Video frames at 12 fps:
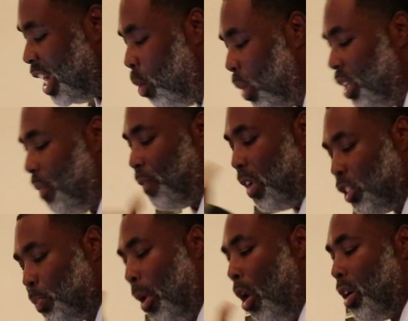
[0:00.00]
deal with the
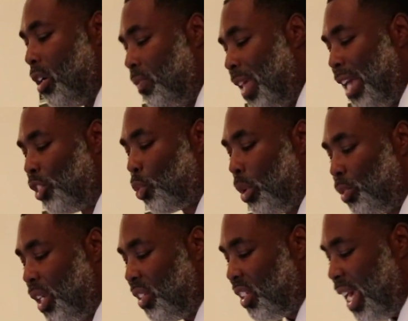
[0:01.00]
first part of that
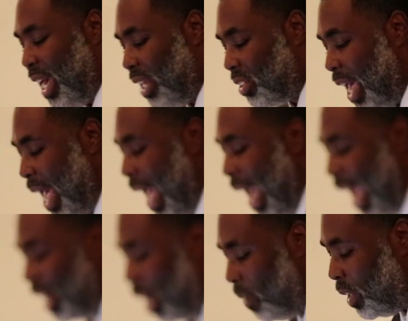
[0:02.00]
scripture. It says,
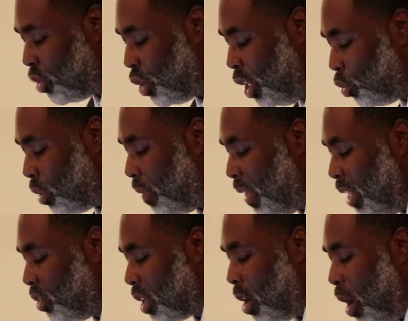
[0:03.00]
And of the children of
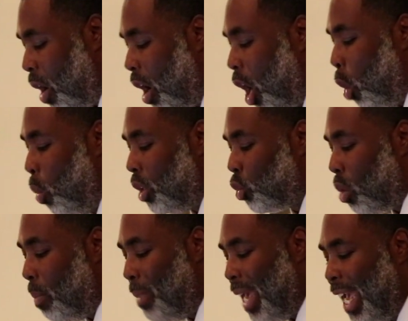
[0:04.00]
Issachar, which
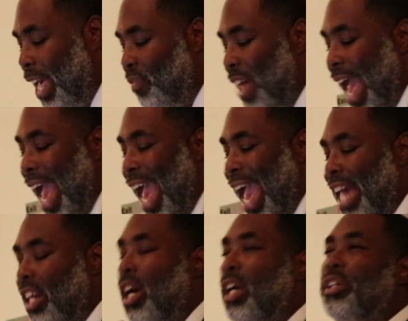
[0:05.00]
were men that
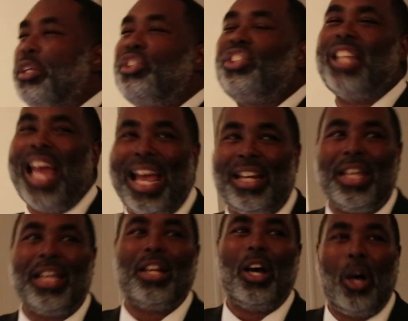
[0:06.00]
had
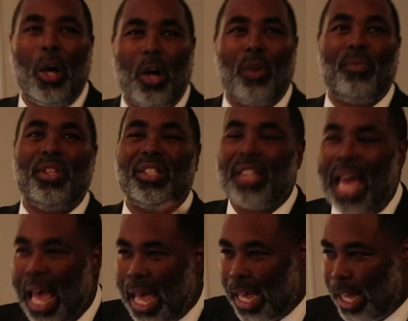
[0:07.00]
understanding of the
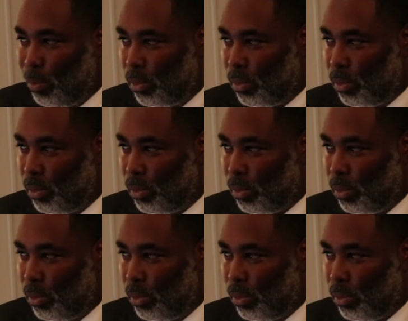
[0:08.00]
times.